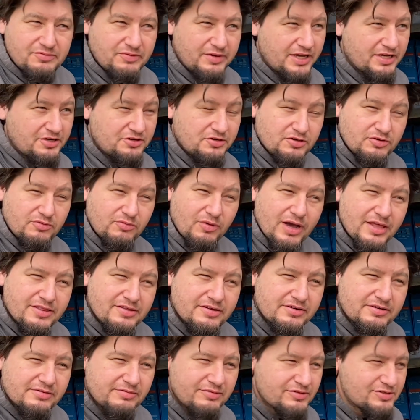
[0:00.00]
We had good
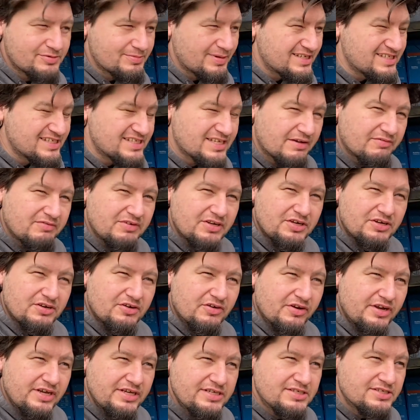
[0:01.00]
weather, it was about 70
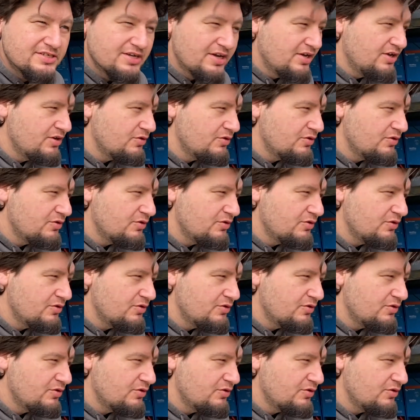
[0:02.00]
degrees,